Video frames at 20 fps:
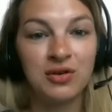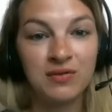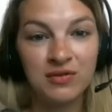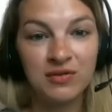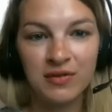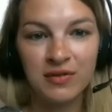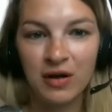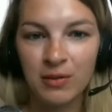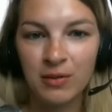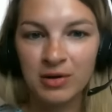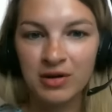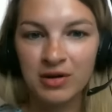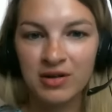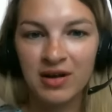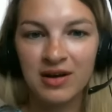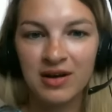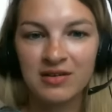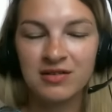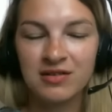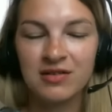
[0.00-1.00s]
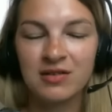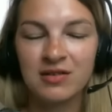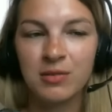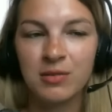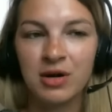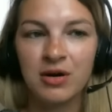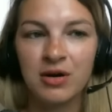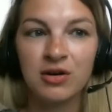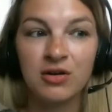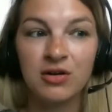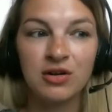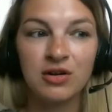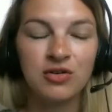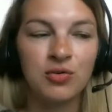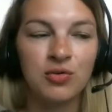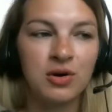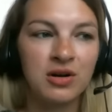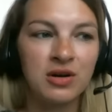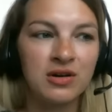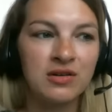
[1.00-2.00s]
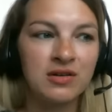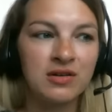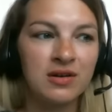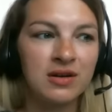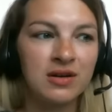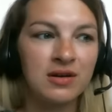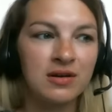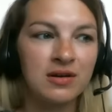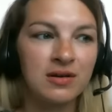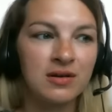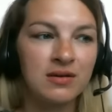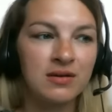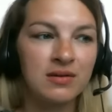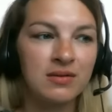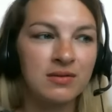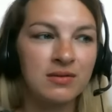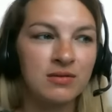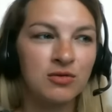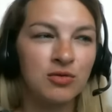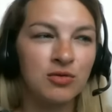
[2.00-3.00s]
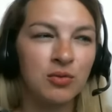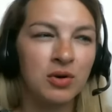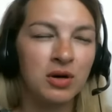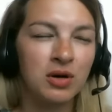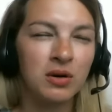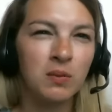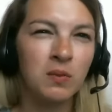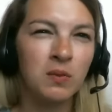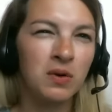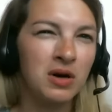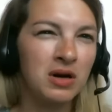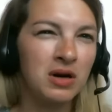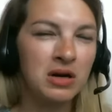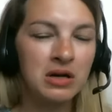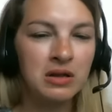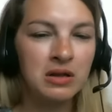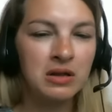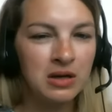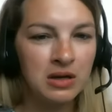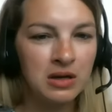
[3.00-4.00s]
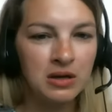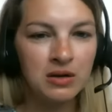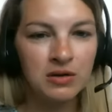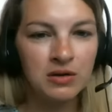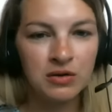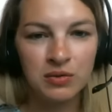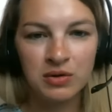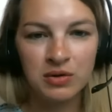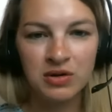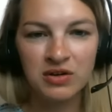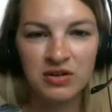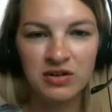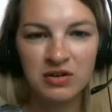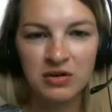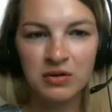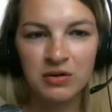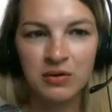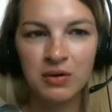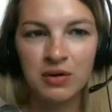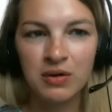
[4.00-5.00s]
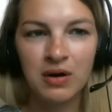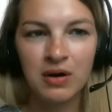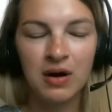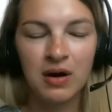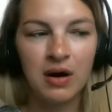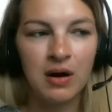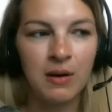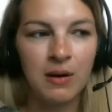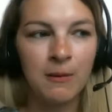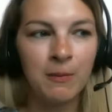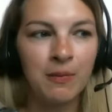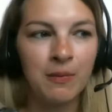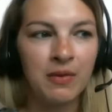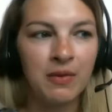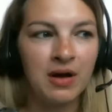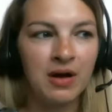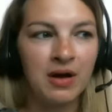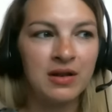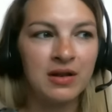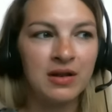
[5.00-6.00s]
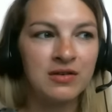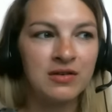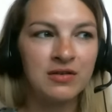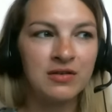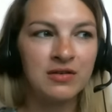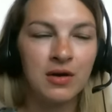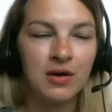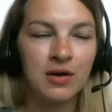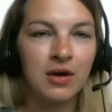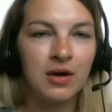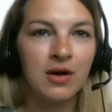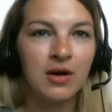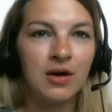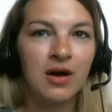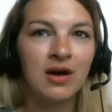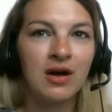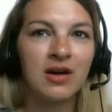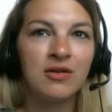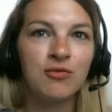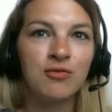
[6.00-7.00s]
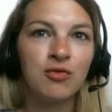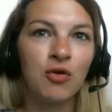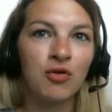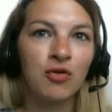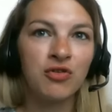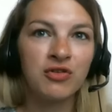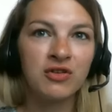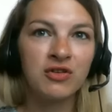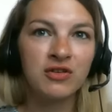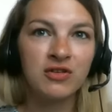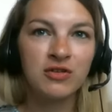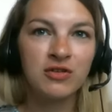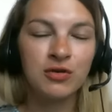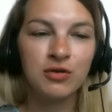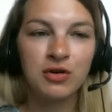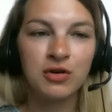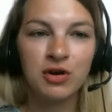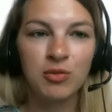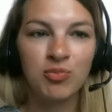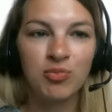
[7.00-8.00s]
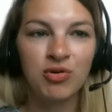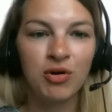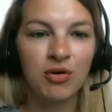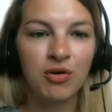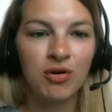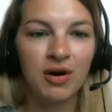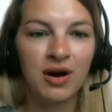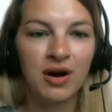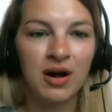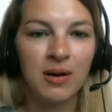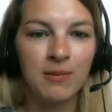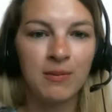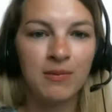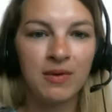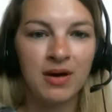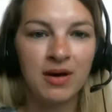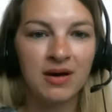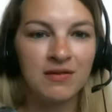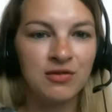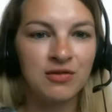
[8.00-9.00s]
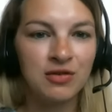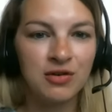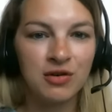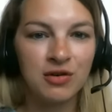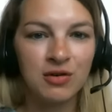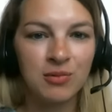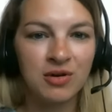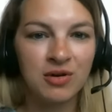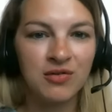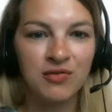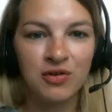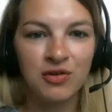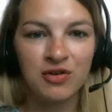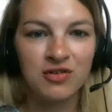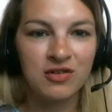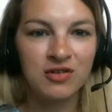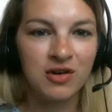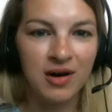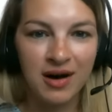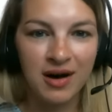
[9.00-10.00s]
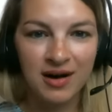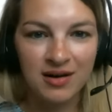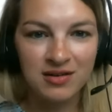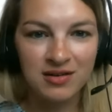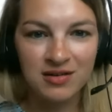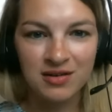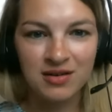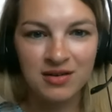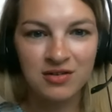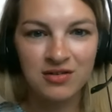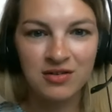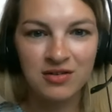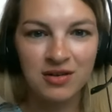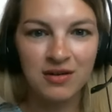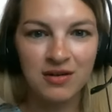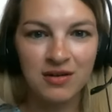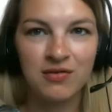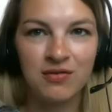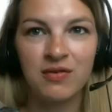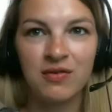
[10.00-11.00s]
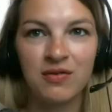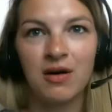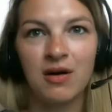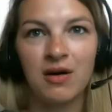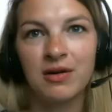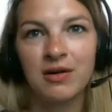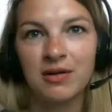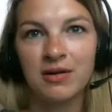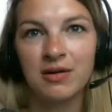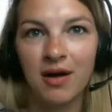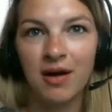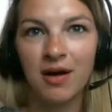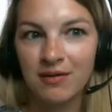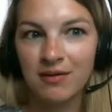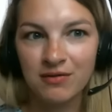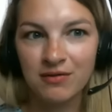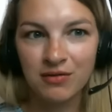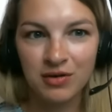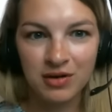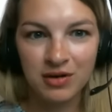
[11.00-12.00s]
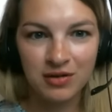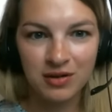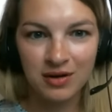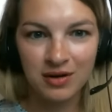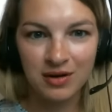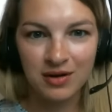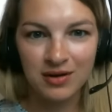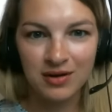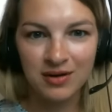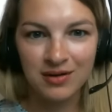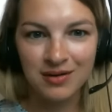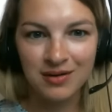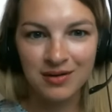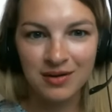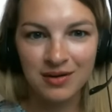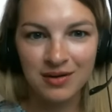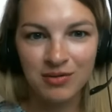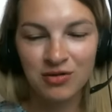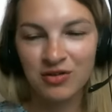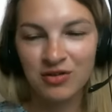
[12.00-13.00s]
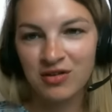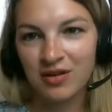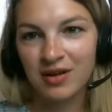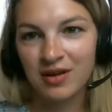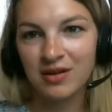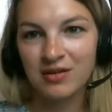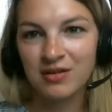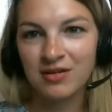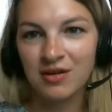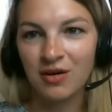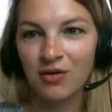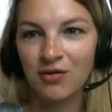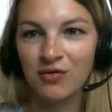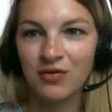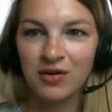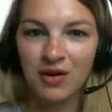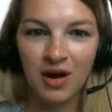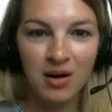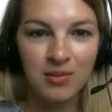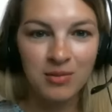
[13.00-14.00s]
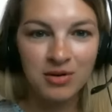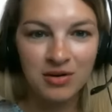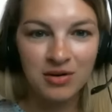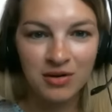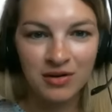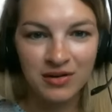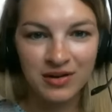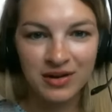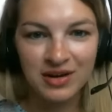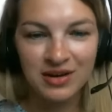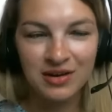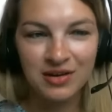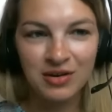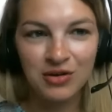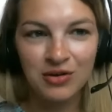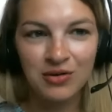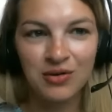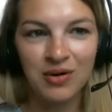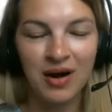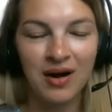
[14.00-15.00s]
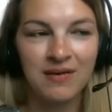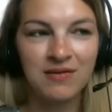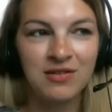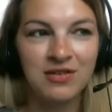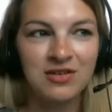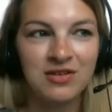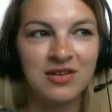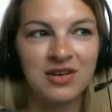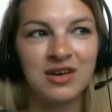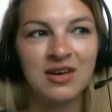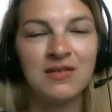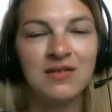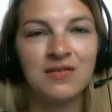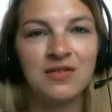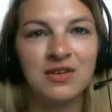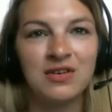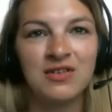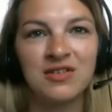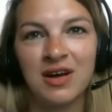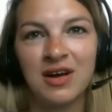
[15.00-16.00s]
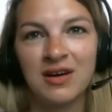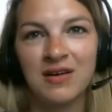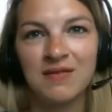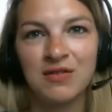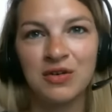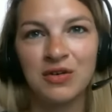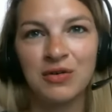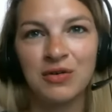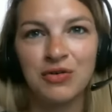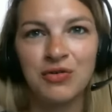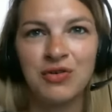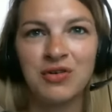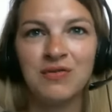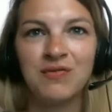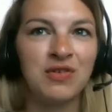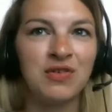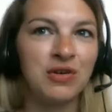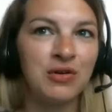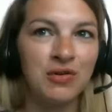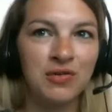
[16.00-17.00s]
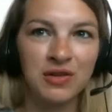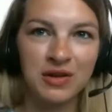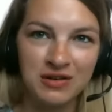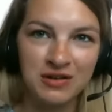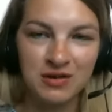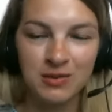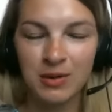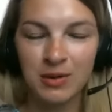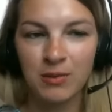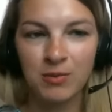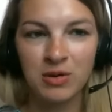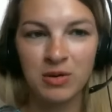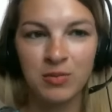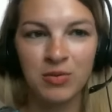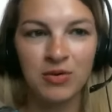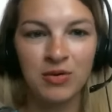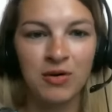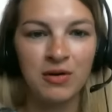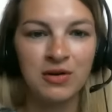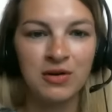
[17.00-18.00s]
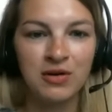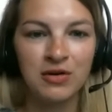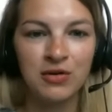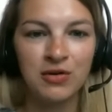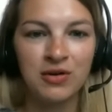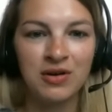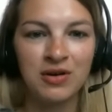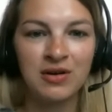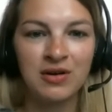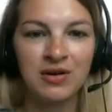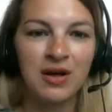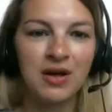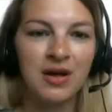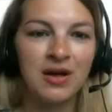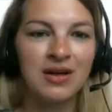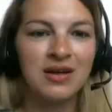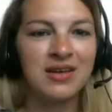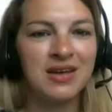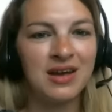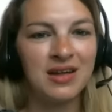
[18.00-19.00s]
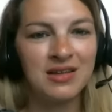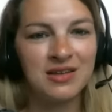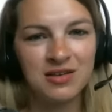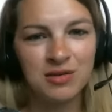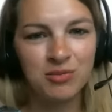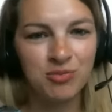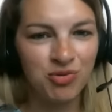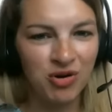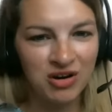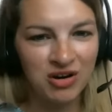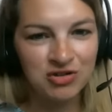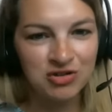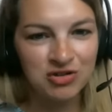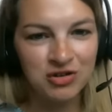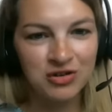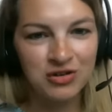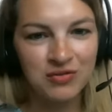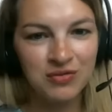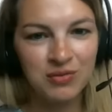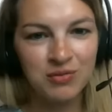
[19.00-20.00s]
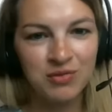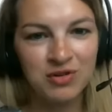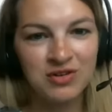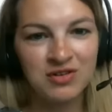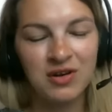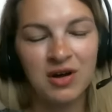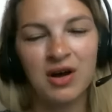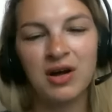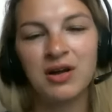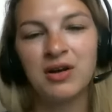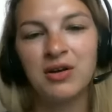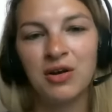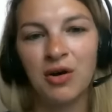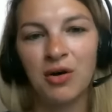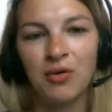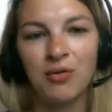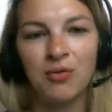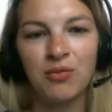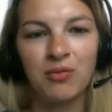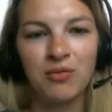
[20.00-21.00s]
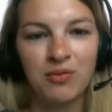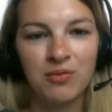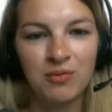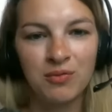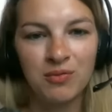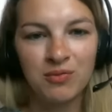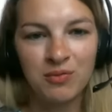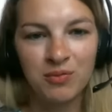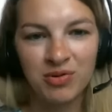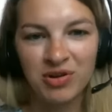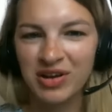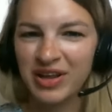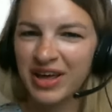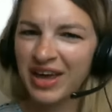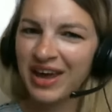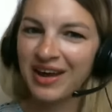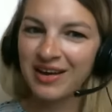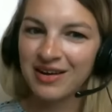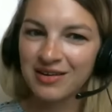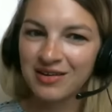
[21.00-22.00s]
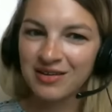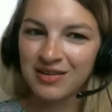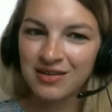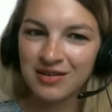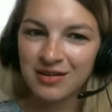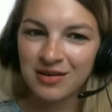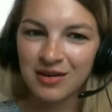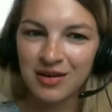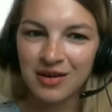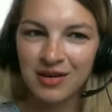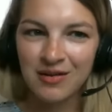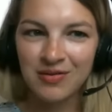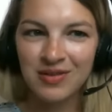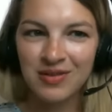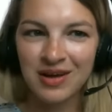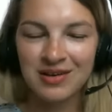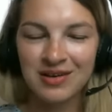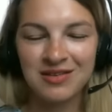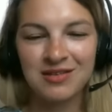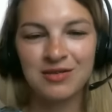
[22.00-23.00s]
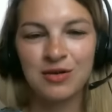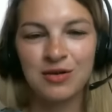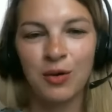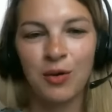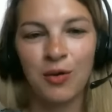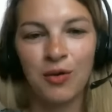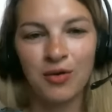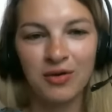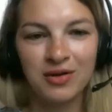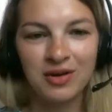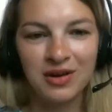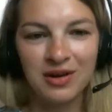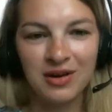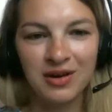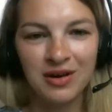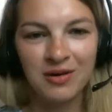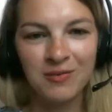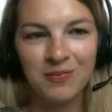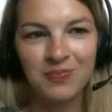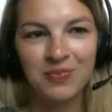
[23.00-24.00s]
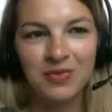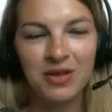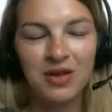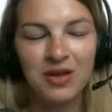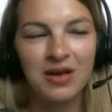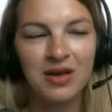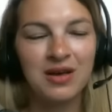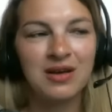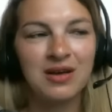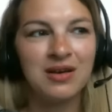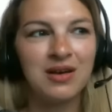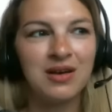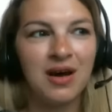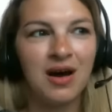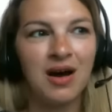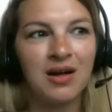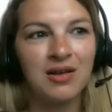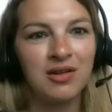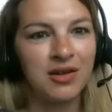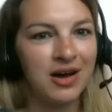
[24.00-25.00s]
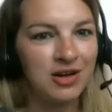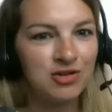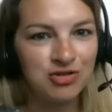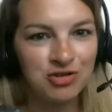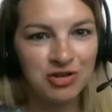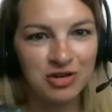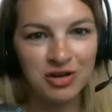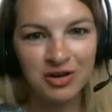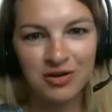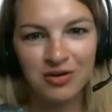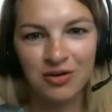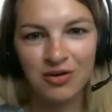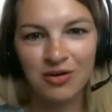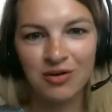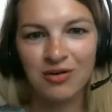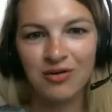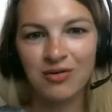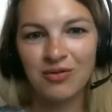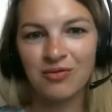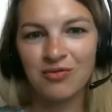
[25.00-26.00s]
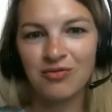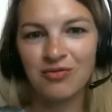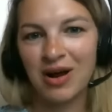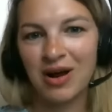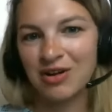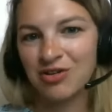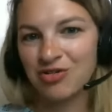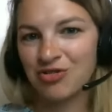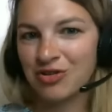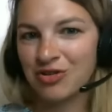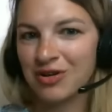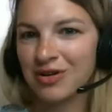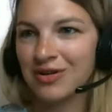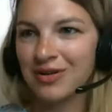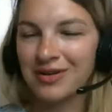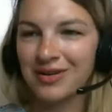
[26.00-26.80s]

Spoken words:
development classes in my early 20s, like 21, I think, or 22. And I enrolled in this 2-year program after my first class, and I just like fell in love with it. It was just like so phenomenal that you have this gift inside of you, and you could feel things about people, and you can get these impressions from this unknown place that's totally not logic or rational